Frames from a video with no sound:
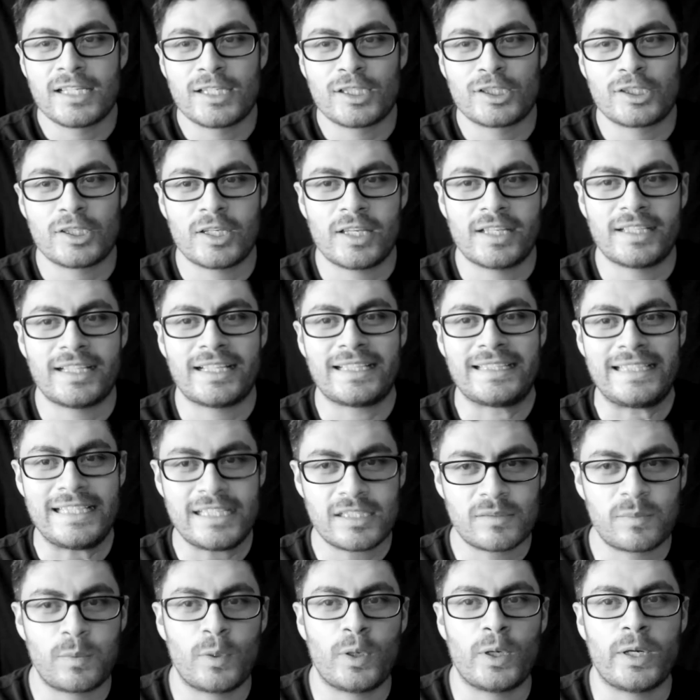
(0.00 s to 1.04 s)
So and at
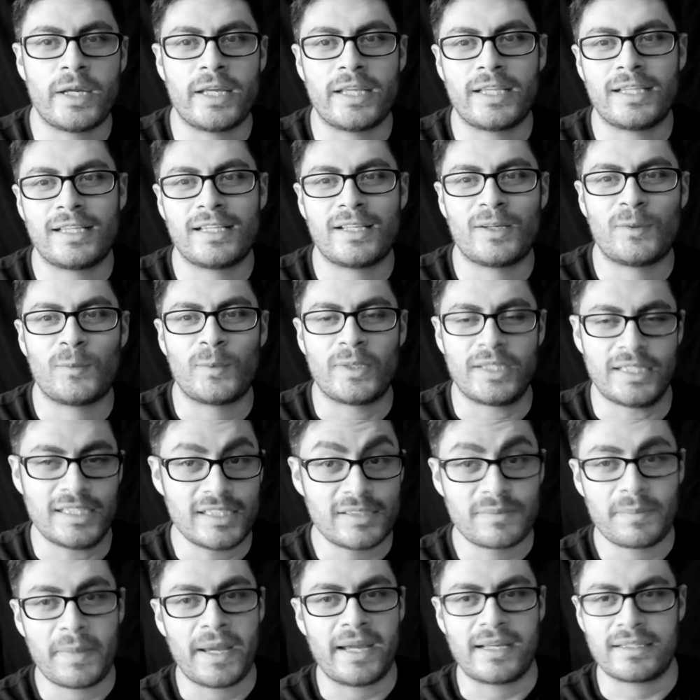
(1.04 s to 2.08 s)
this point, when
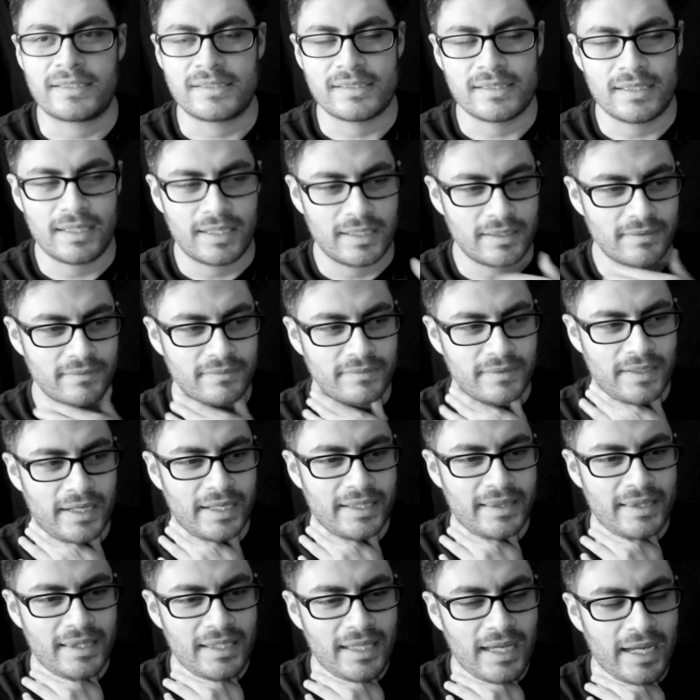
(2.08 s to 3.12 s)
he's back to life, I
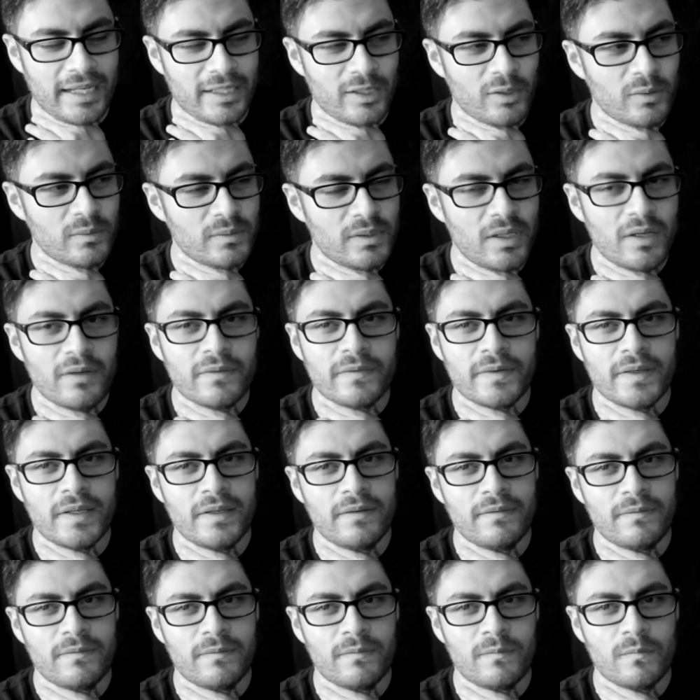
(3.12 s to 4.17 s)
th- I don't know if
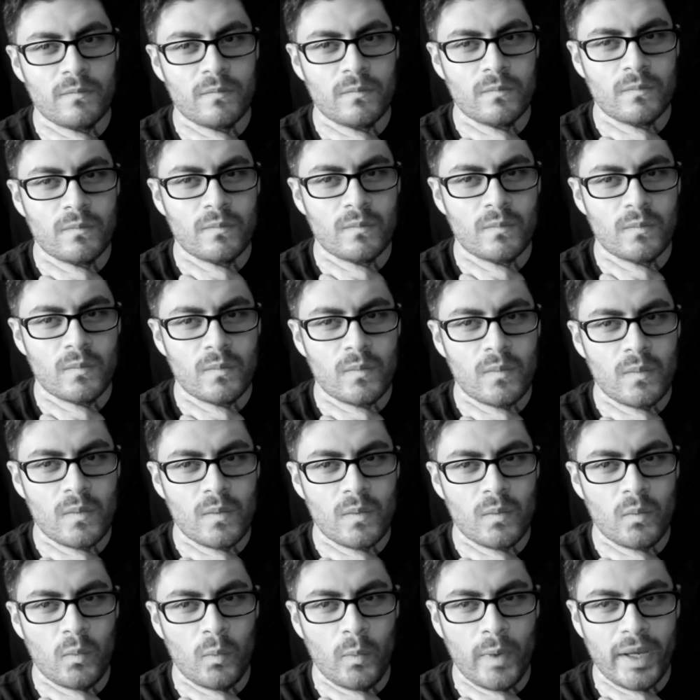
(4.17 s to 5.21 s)
he
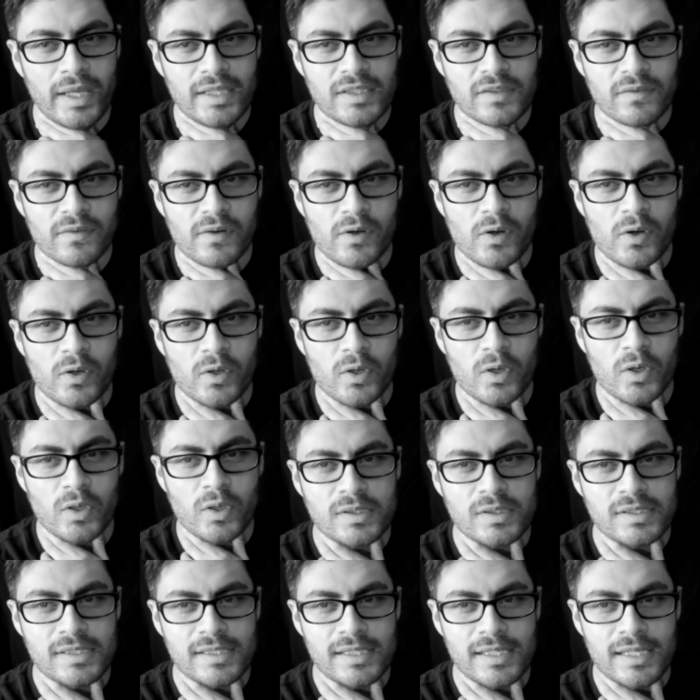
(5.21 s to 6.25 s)
waits for her to
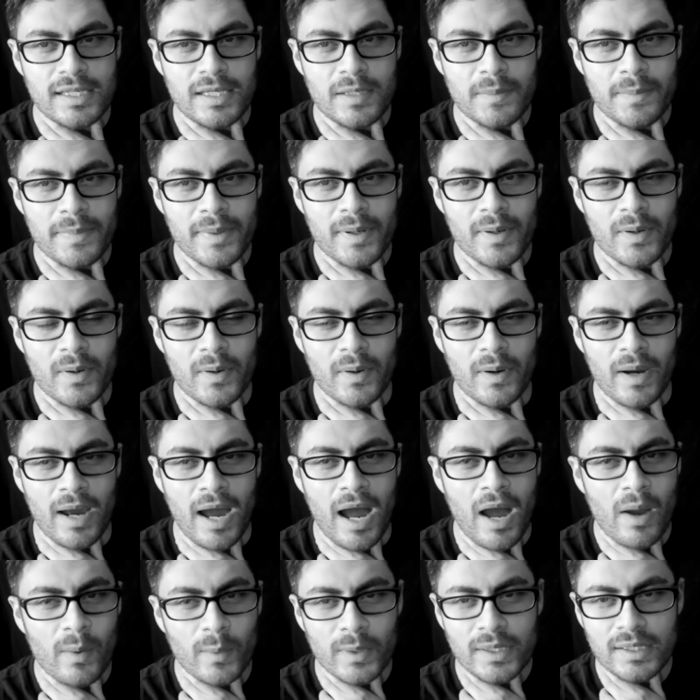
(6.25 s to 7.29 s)
sleep or
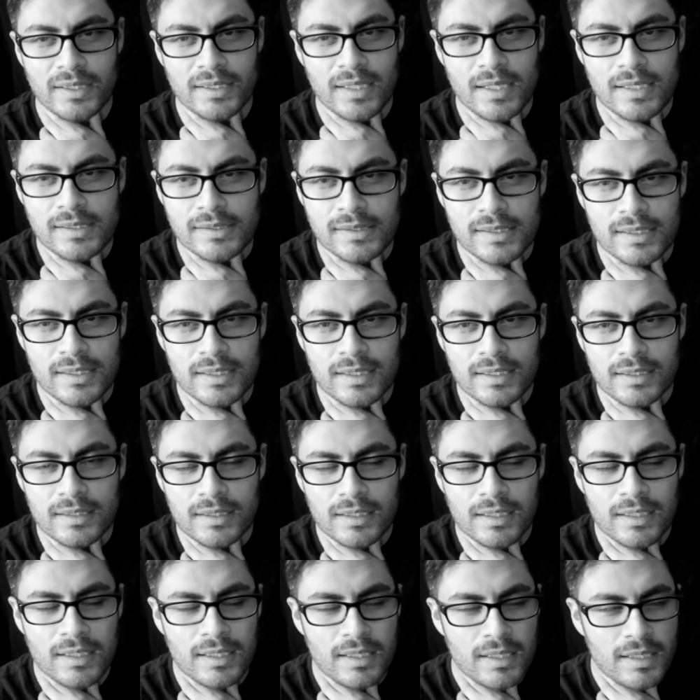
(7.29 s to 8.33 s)
how he does it.
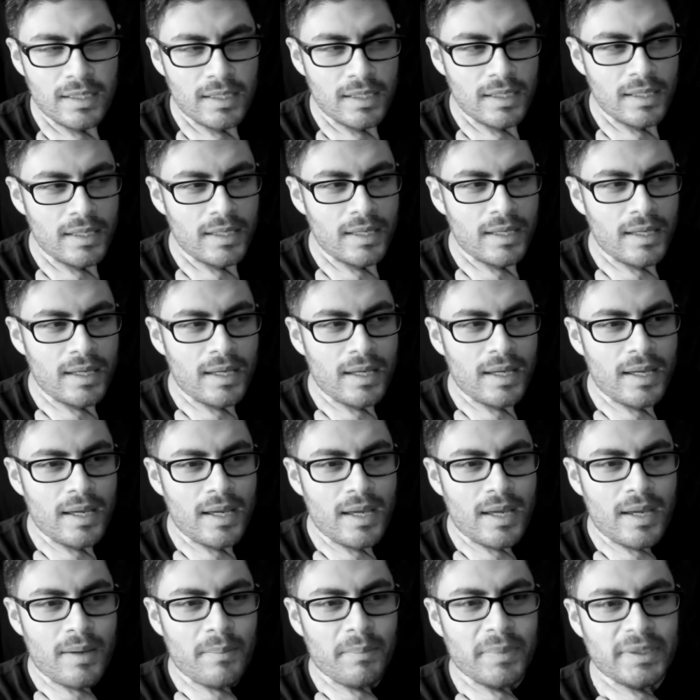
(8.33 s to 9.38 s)

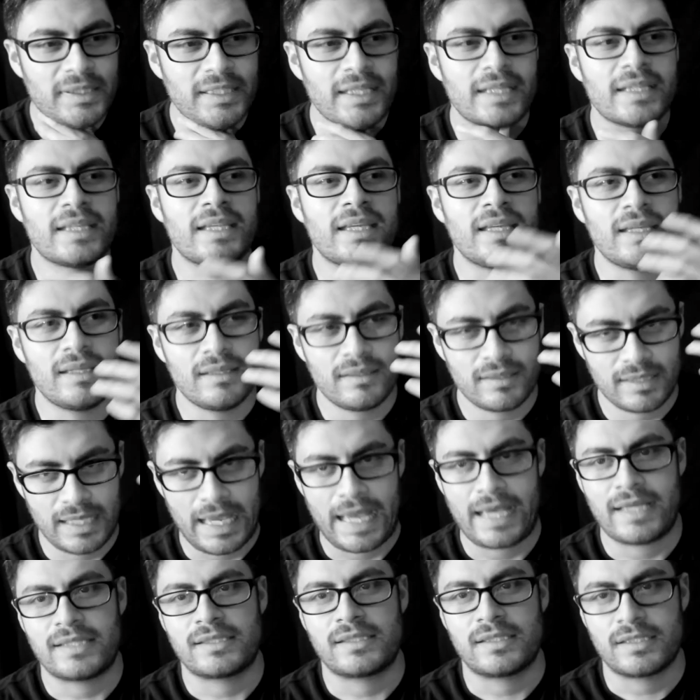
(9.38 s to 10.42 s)
But then he
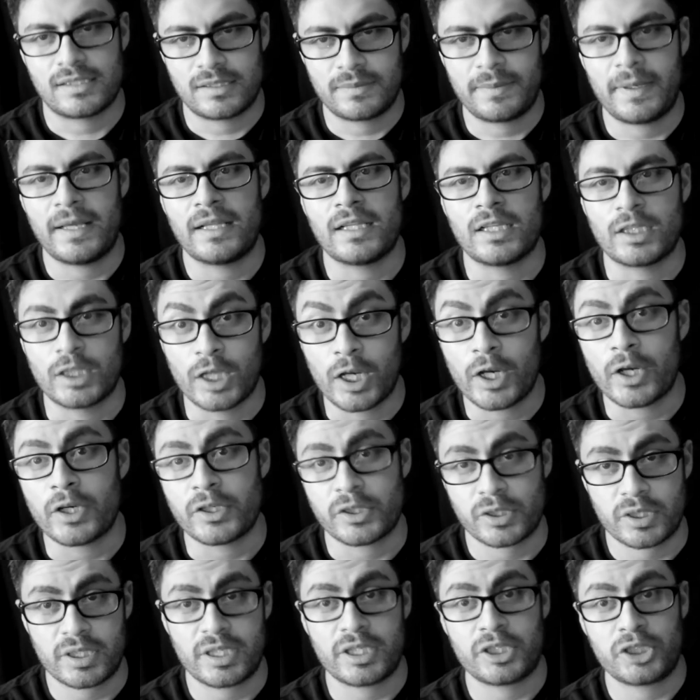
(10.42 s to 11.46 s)
casts a spell on her
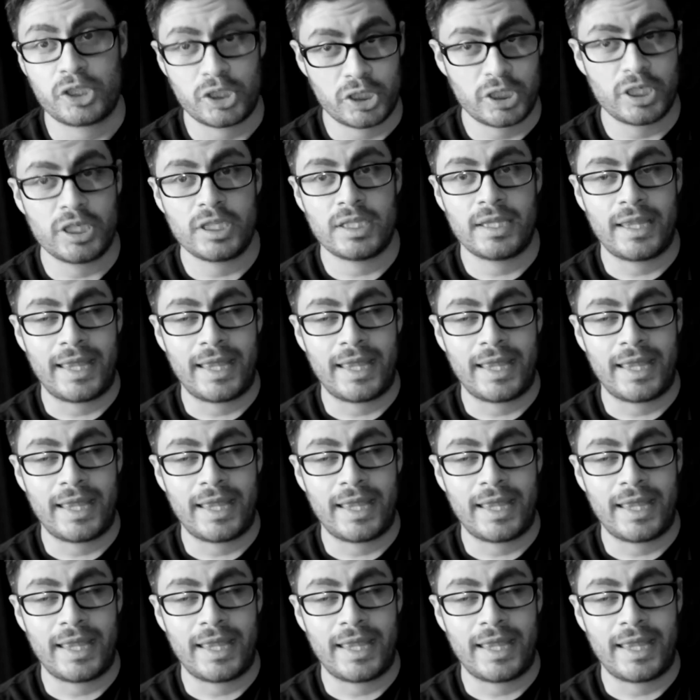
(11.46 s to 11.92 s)
so that she